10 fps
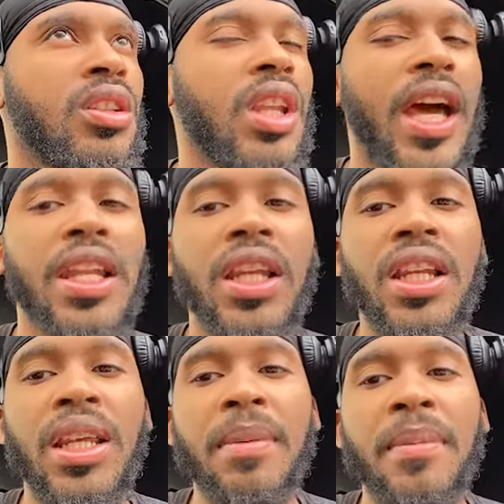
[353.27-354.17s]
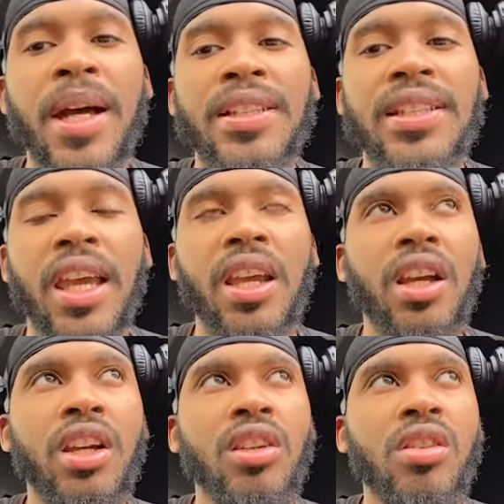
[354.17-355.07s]
I need to get my tanker
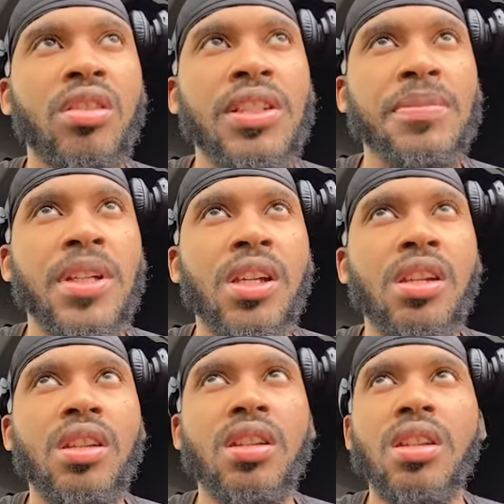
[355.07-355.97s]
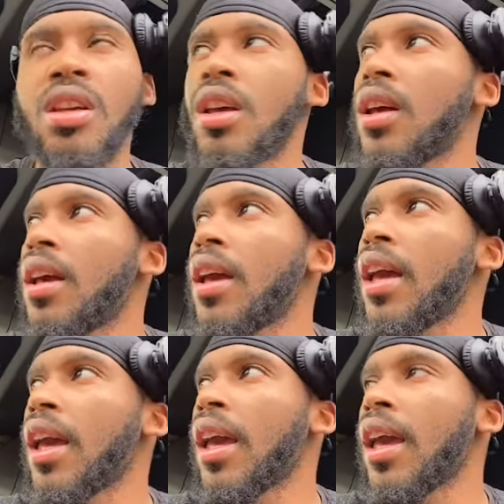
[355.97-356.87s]
endorsement,
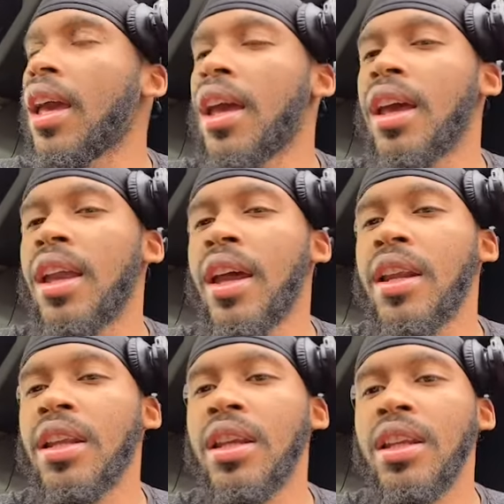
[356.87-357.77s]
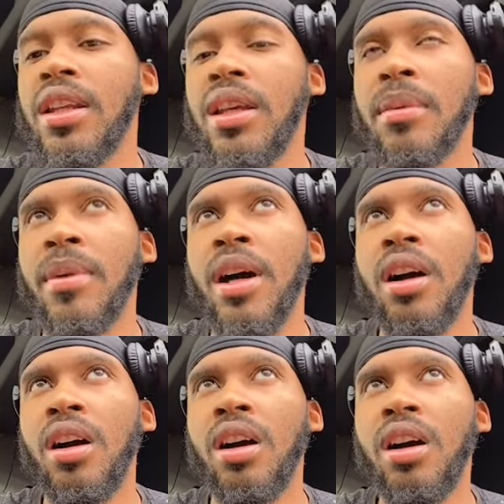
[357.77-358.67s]
and I need to get
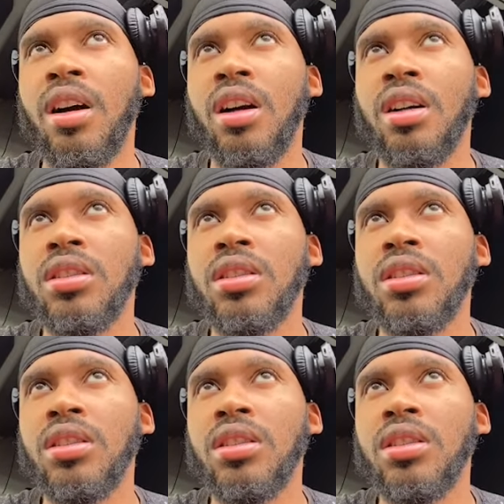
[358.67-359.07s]
my,